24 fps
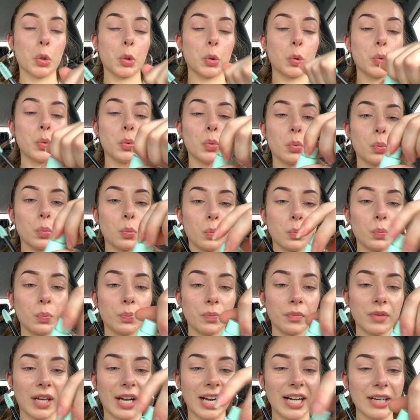Ooh,
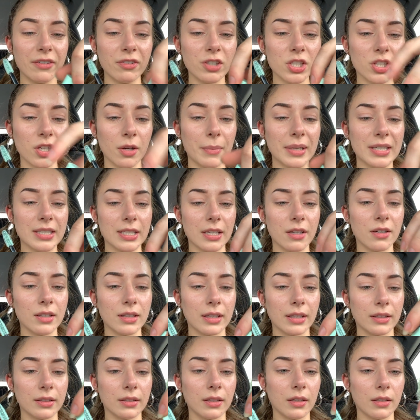I never saw mascara
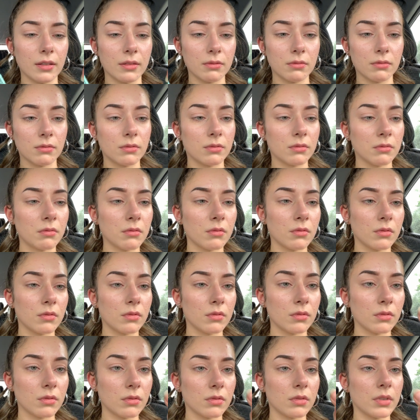like that.
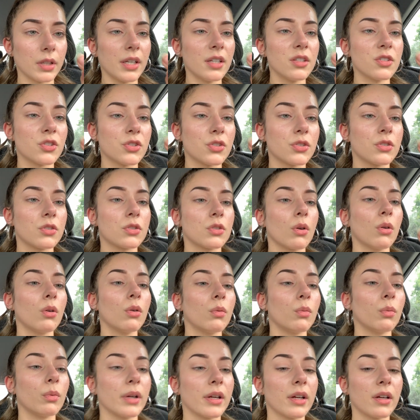That is clean your so
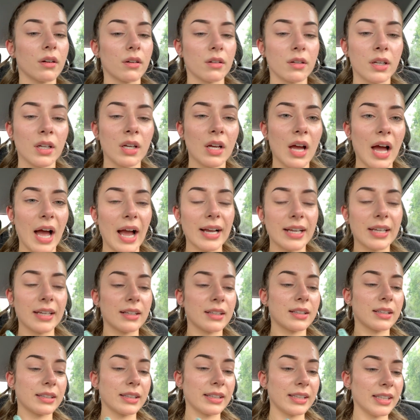wand? Weird. I
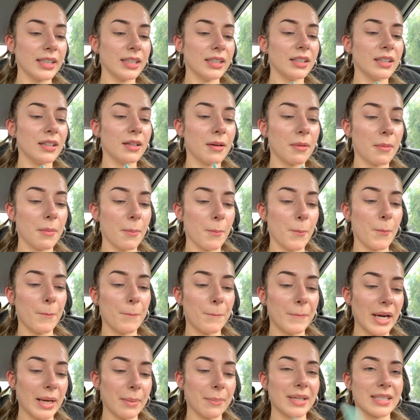can clean
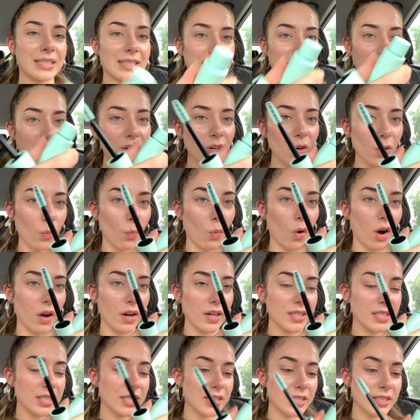my mascara
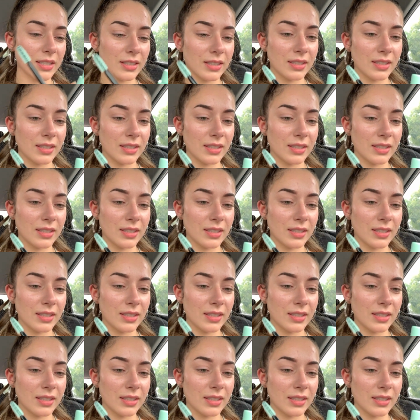wand.